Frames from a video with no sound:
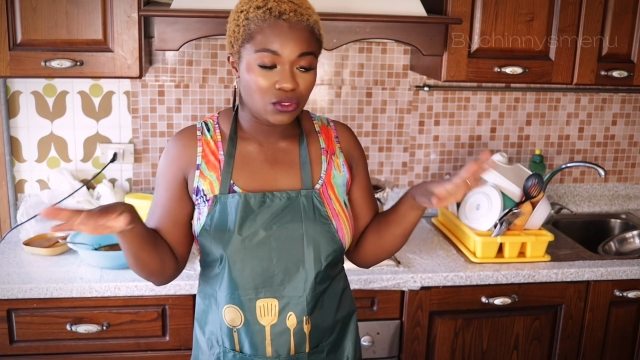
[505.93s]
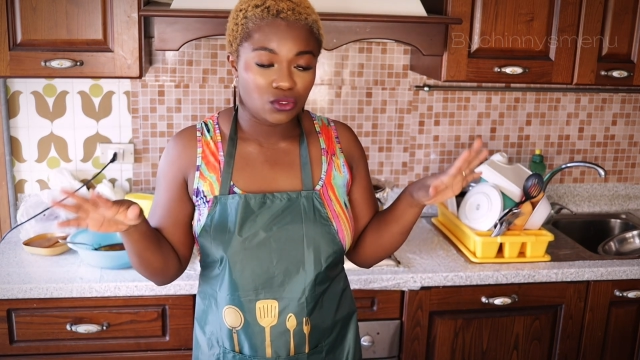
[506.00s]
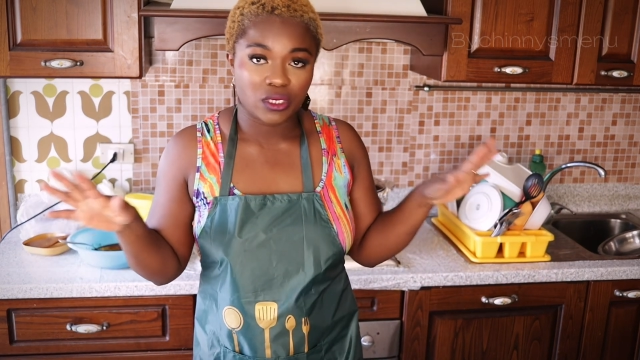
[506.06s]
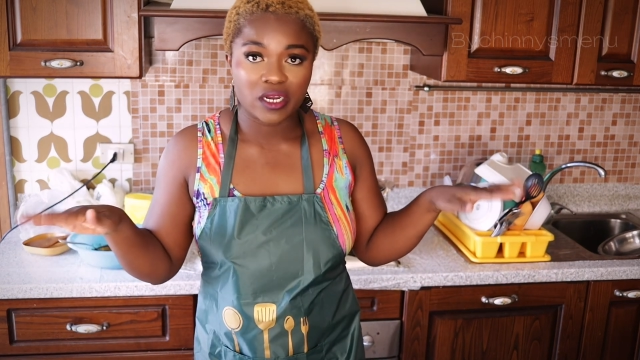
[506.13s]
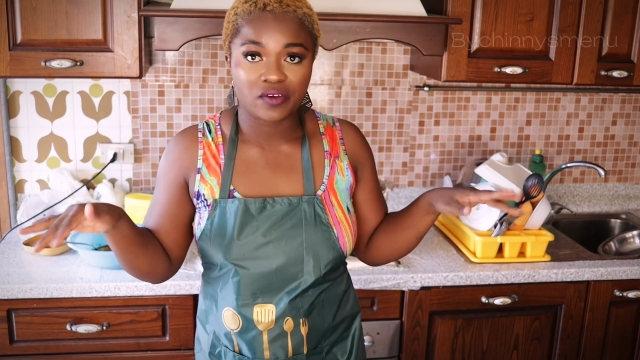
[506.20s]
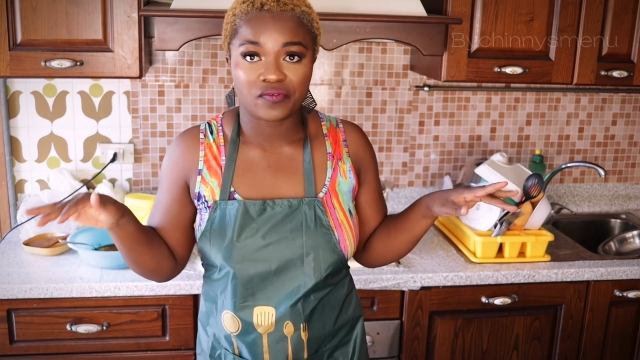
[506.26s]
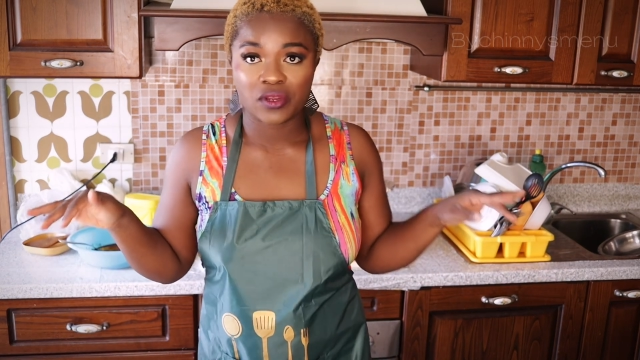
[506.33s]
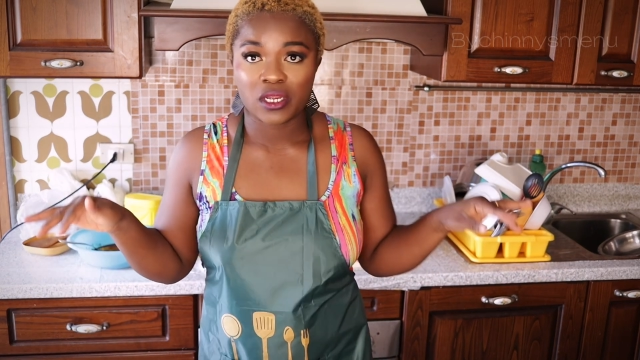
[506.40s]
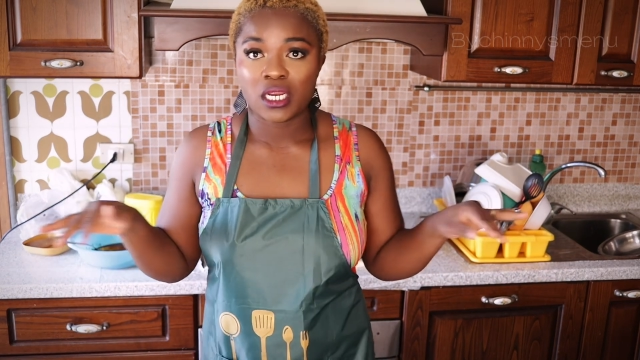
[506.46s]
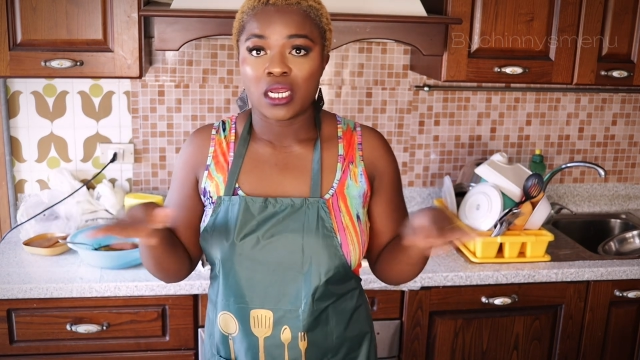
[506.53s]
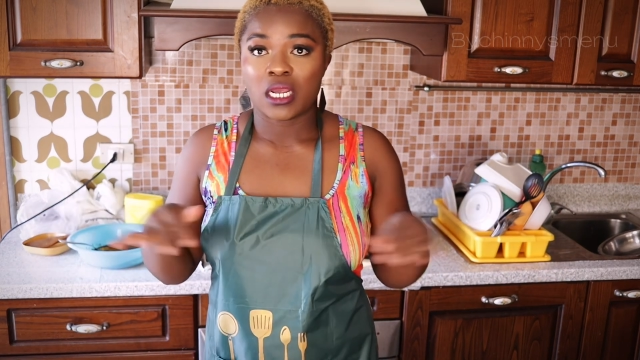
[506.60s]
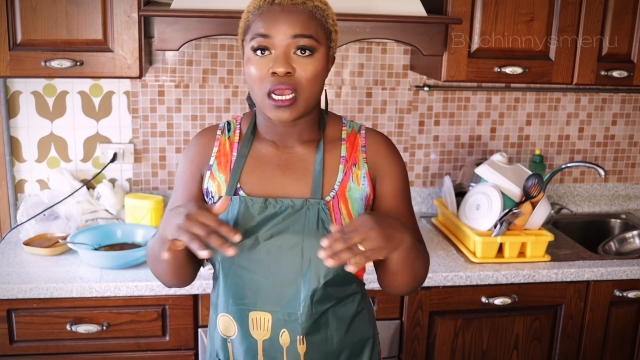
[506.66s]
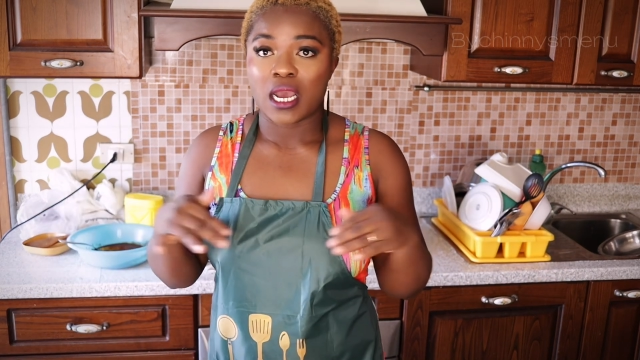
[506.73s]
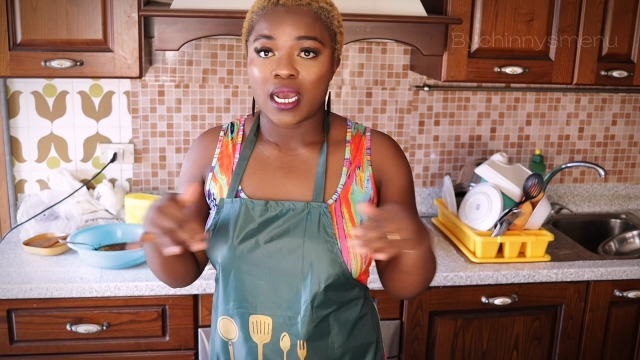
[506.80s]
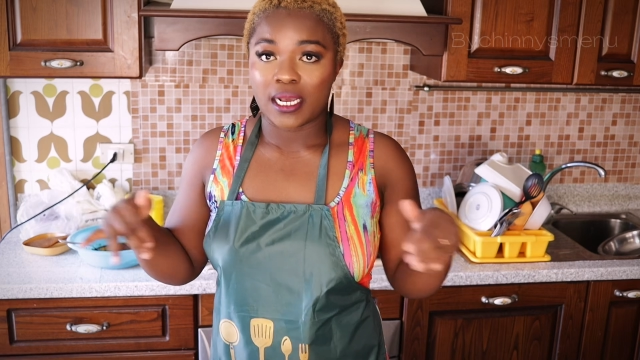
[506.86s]
You
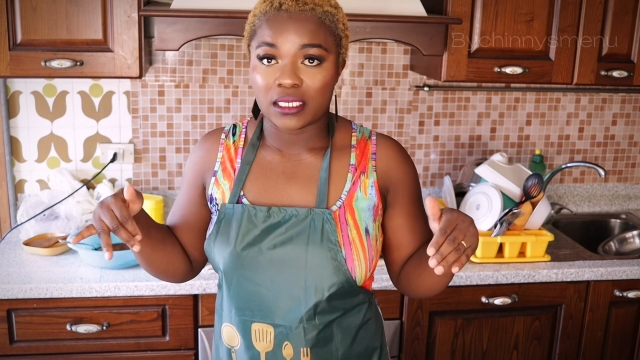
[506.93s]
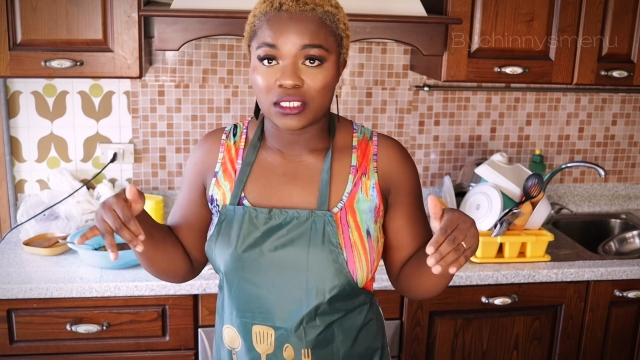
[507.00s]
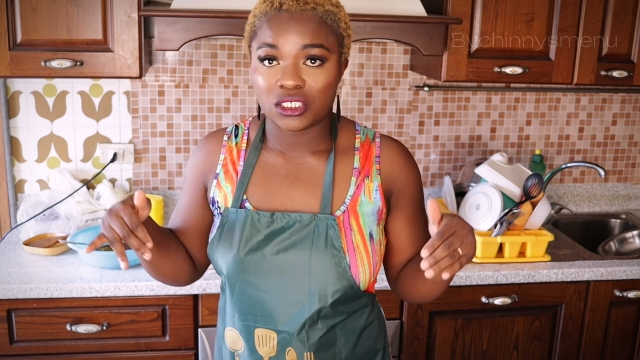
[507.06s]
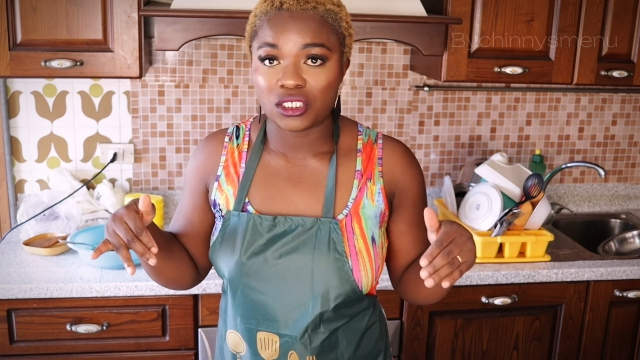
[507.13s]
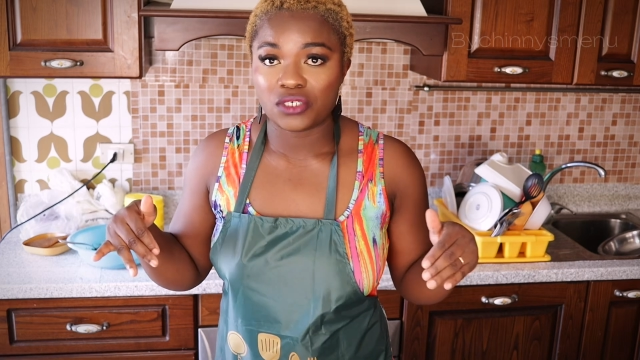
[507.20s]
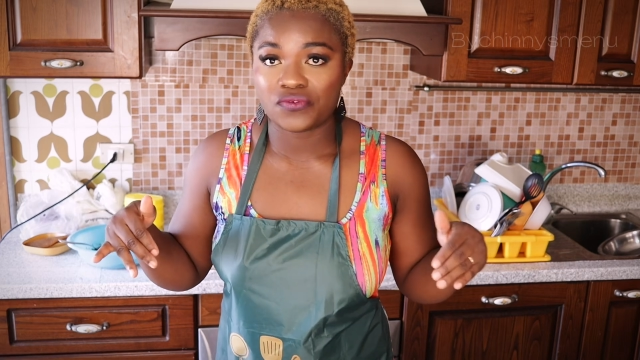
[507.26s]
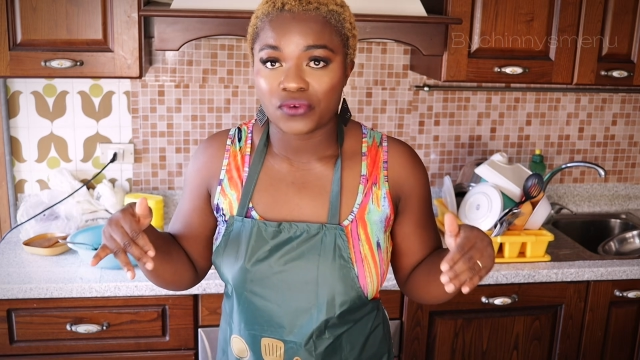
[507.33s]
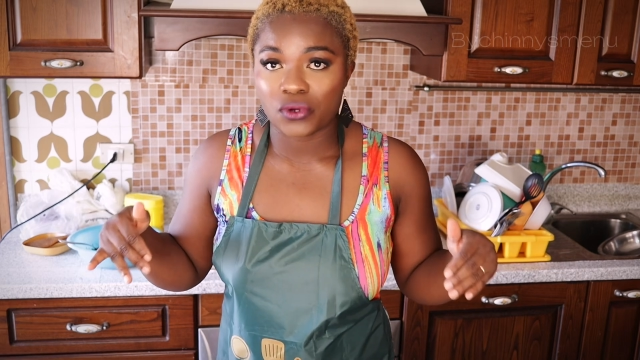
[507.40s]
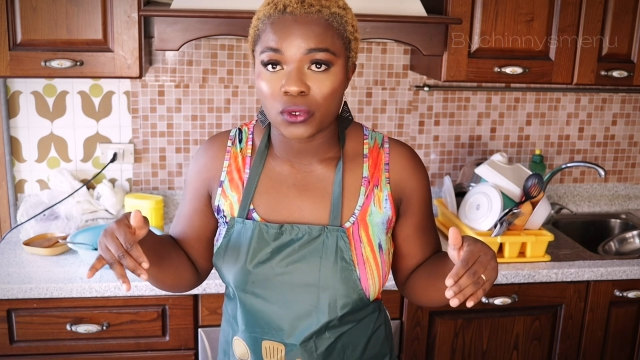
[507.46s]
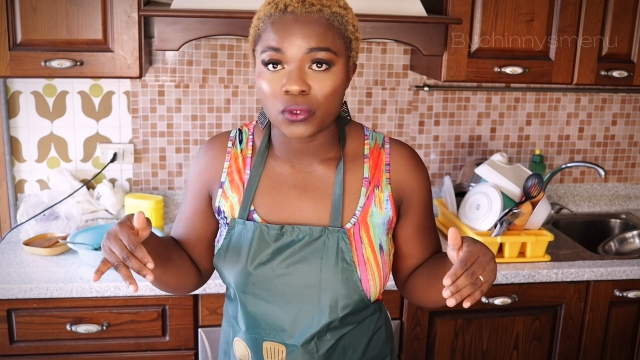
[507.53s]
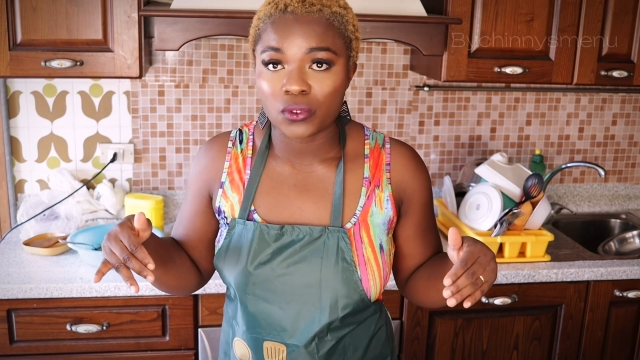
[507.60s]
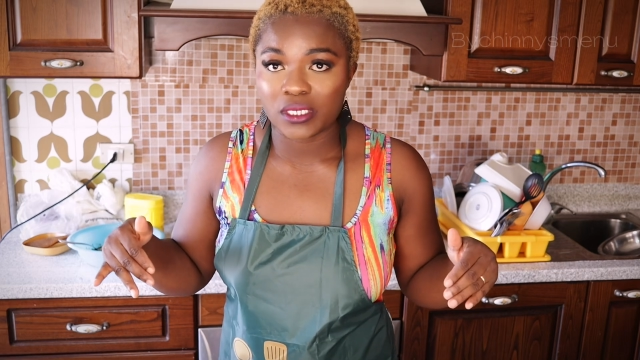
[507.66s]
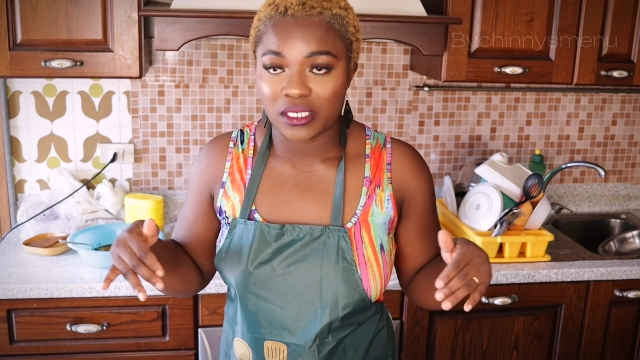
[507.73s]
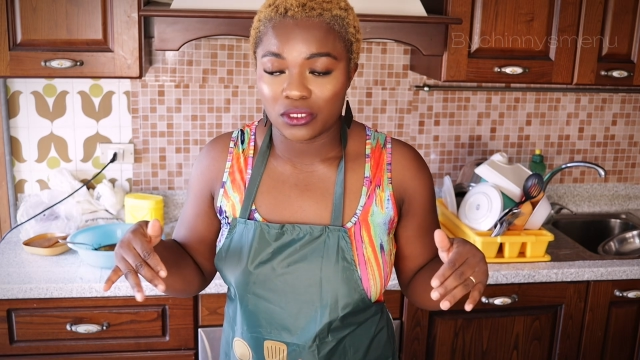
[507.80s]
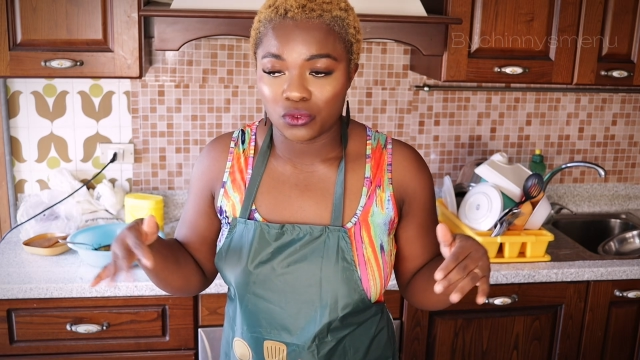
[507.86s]
have achieved all
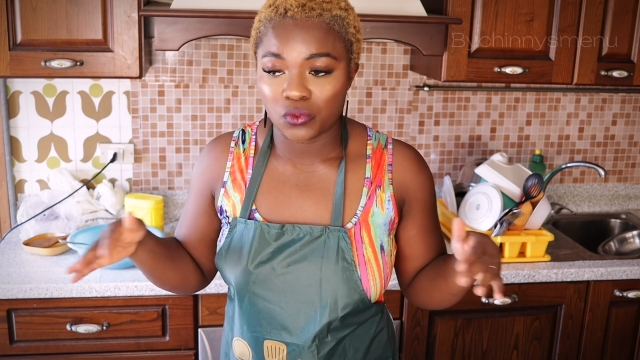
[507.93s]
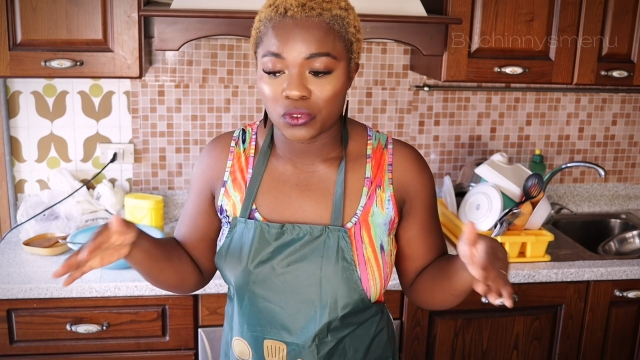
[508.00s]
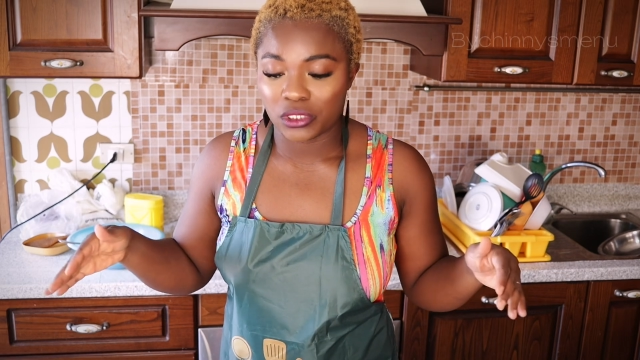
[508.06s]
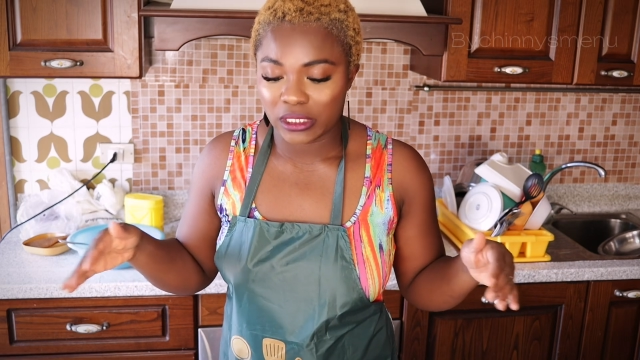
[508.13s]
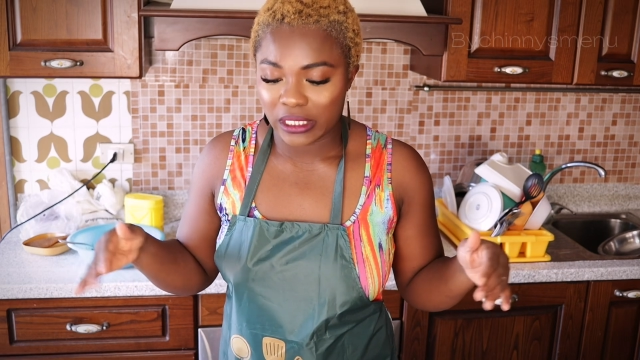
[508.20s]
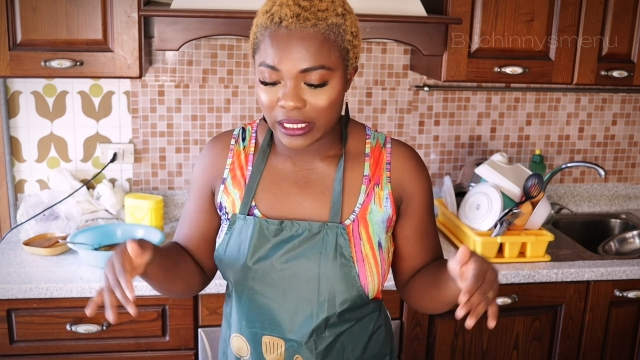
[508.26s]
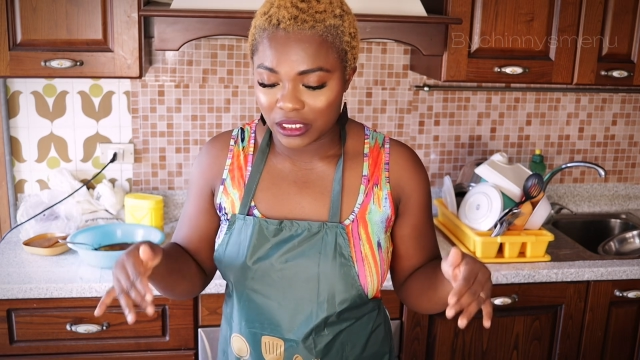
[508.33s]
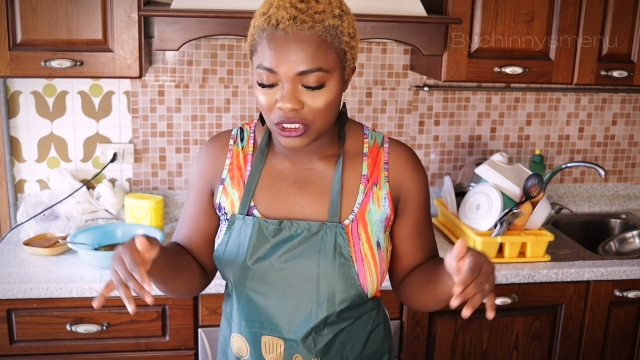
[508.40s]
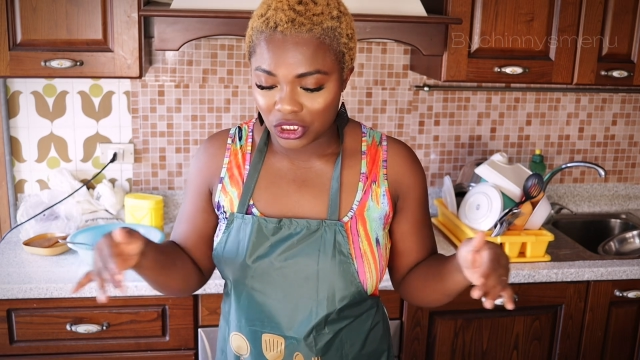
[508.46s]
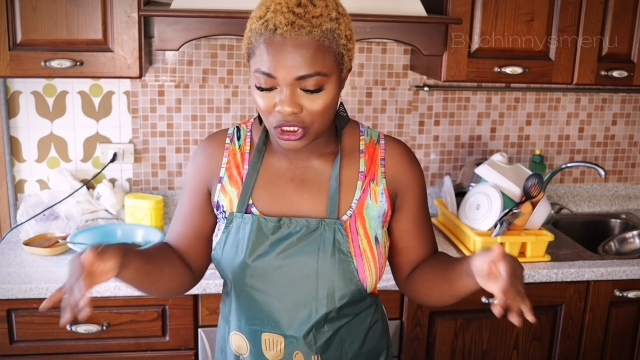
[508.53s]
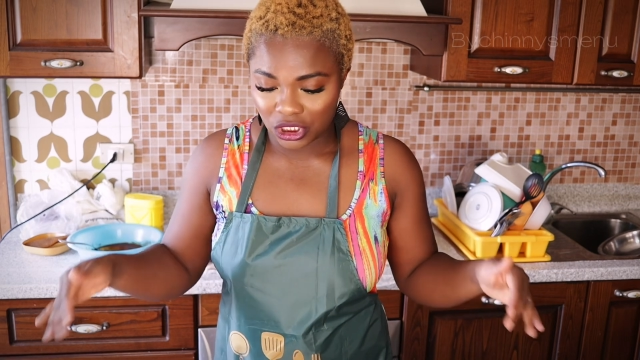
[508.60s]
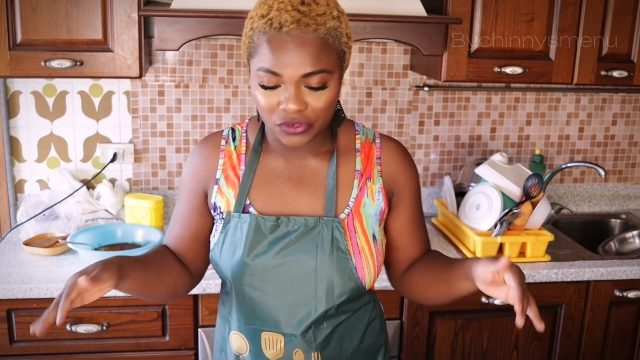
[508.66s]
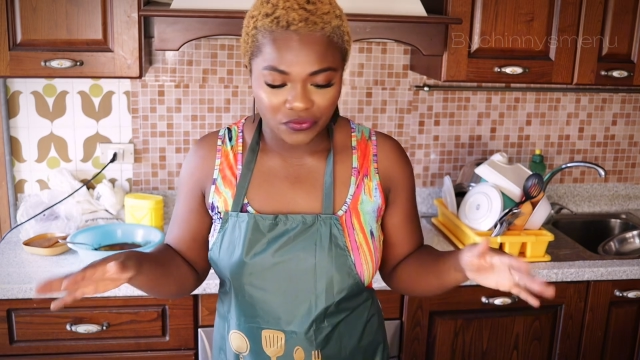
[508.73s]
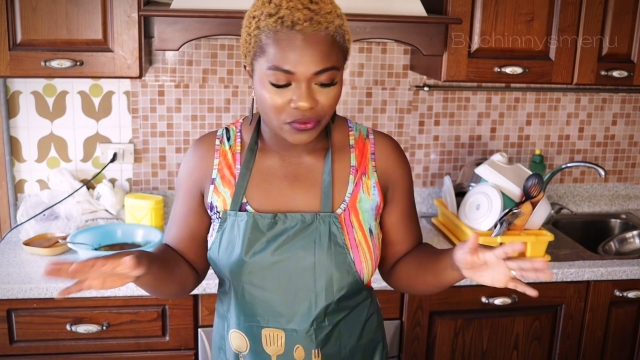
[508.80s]
that you want to achieve.